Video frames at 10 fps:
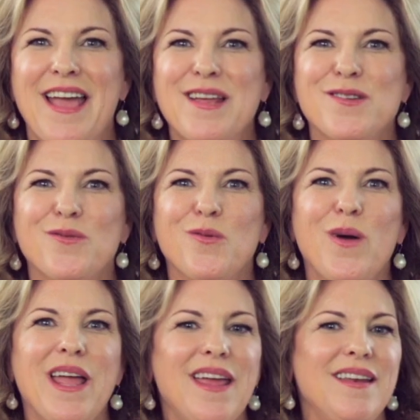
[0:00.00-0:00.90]
And
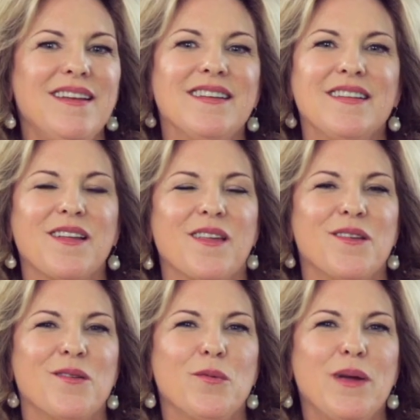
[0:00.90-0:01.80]
when
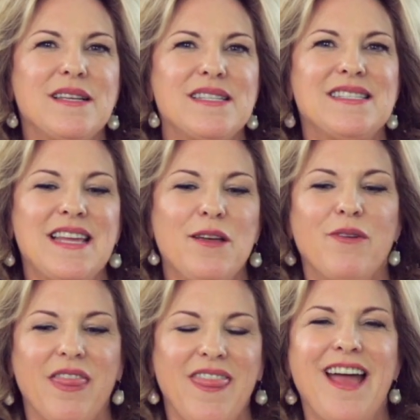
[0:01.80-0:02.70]
we see
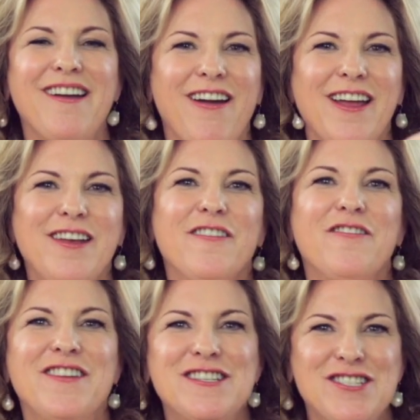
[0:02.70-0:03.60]
with that kind of
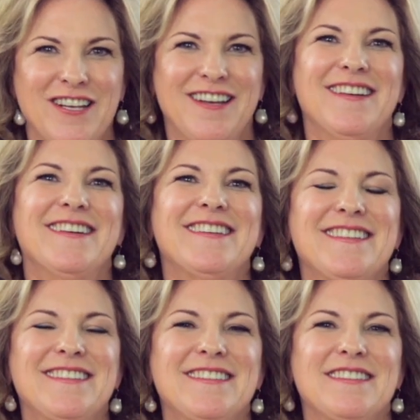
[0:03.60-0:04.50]
vision,
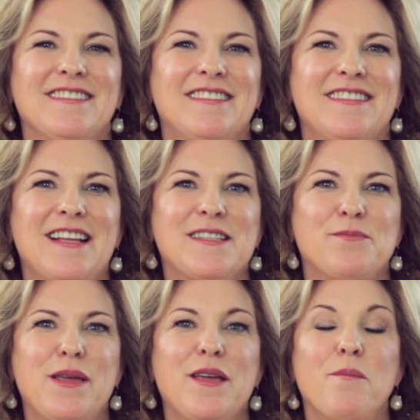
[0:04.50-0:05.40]
that's
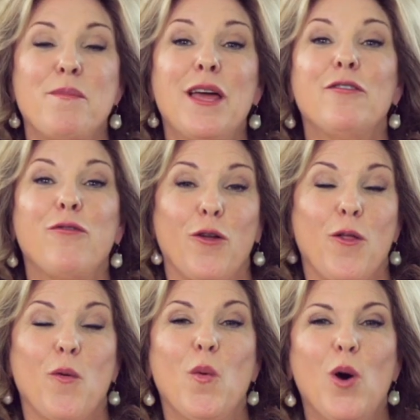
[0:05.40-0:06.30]
being a metaphor,
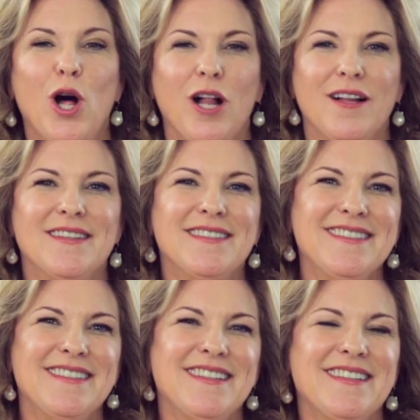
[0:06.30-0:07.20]
the wall,
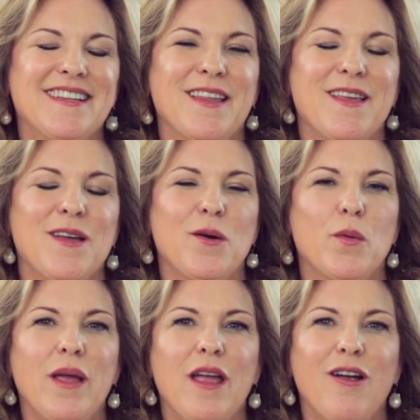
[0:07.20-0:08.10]

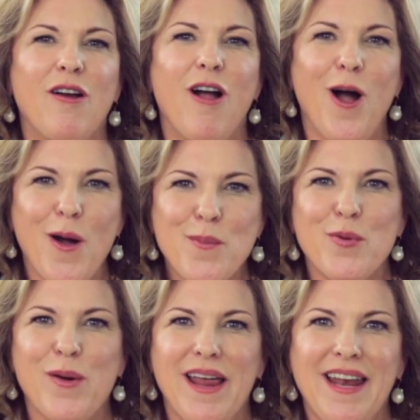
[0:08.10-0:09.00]
we are
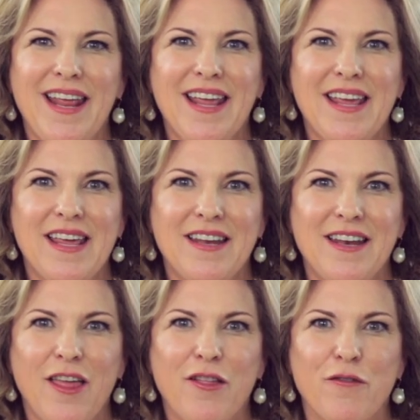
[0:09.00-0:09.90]
operating in
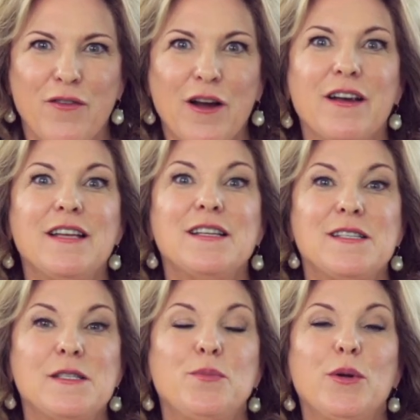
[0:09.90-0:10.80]
another very
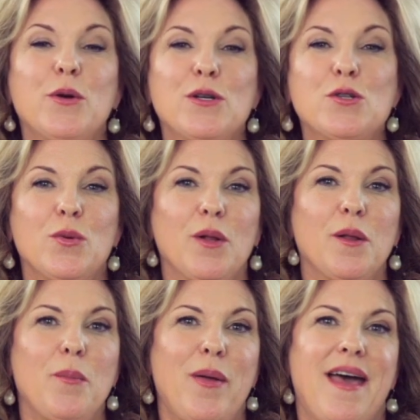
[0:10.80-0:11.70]

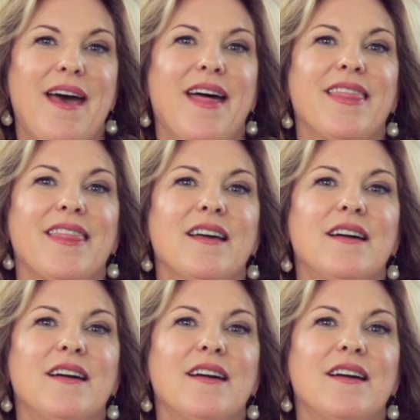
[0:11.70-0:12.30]
spiritual path